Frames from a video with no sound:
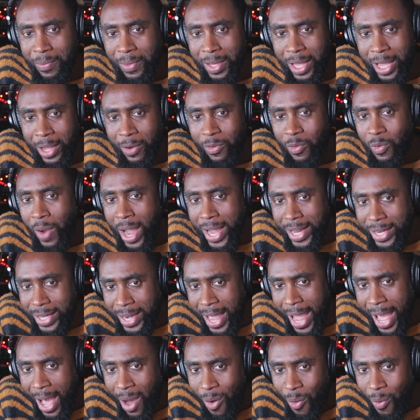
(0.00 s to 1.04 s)
Like right
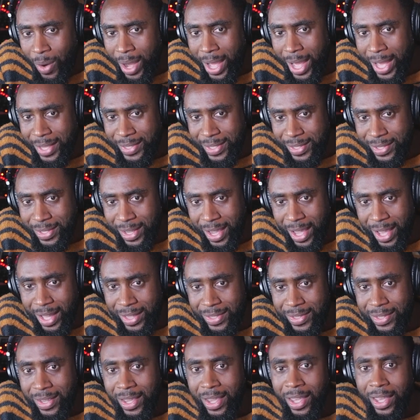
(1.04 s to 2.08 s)
now, as it
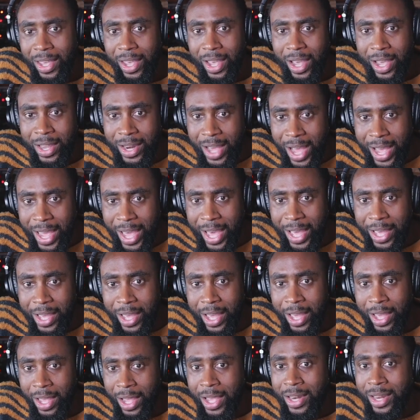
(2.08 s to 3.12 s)
stands,
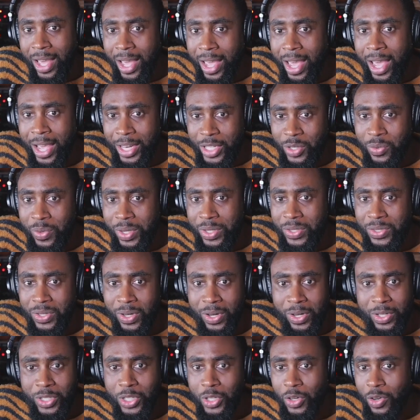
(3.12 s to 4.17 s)
NIH
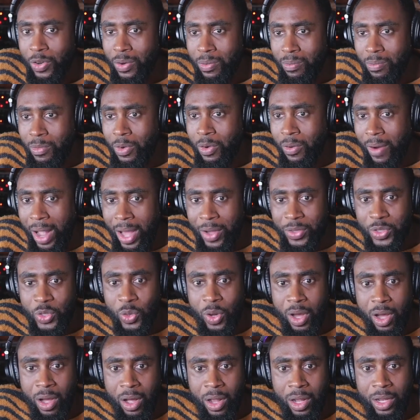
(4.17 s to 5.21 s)
research ground to a
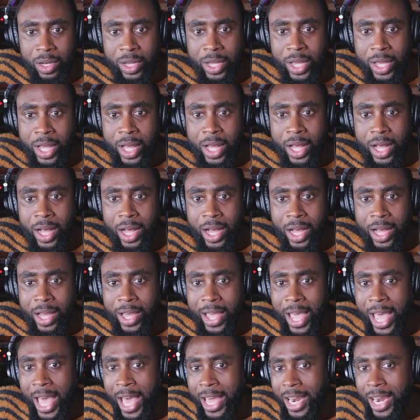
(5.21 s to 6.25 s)
halt.
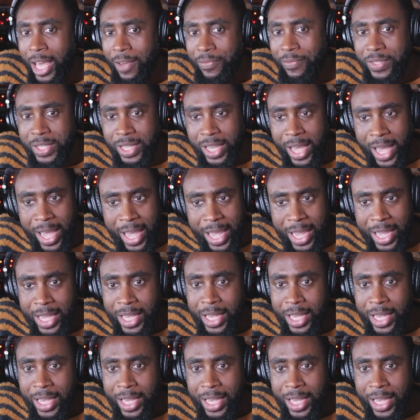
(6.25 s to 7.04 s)
At FDA,